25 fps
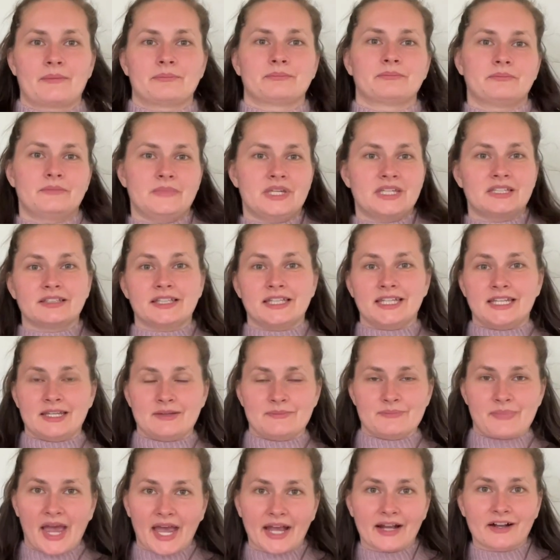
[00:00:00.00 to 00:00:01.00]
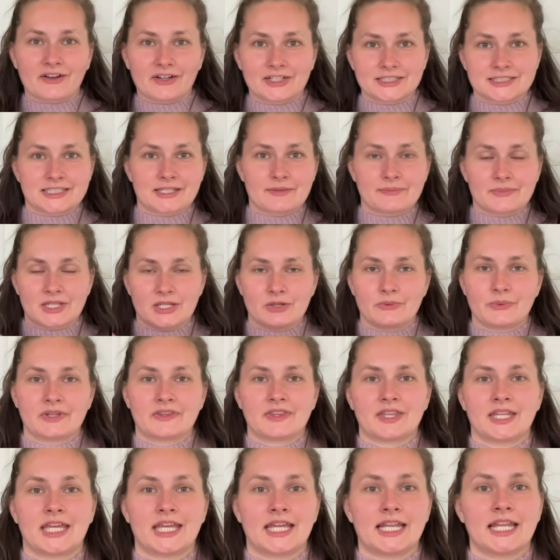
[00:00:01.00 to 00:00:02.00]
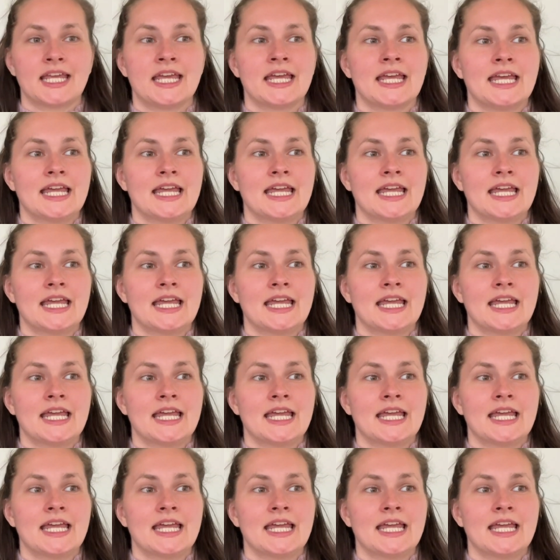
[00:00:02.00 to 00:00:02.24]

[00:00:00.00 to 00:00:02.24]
me leaning back on something with it.